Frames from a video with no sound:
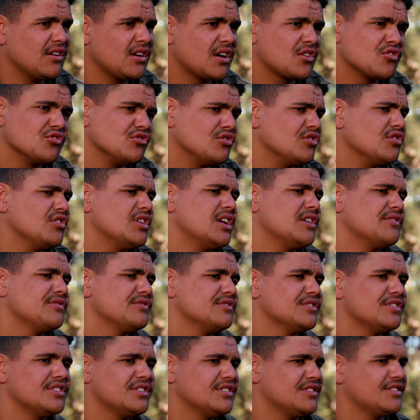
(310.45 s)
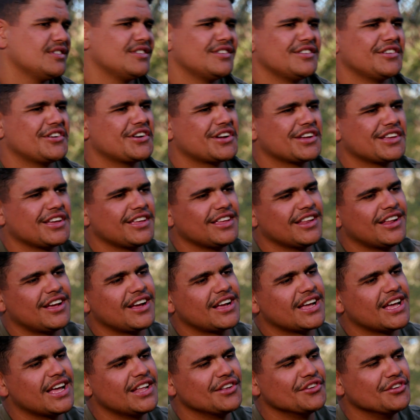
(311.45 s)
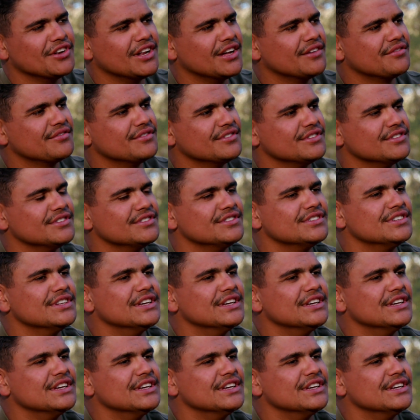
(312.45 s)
I couldn't do nothing. you know, I can't do nothing,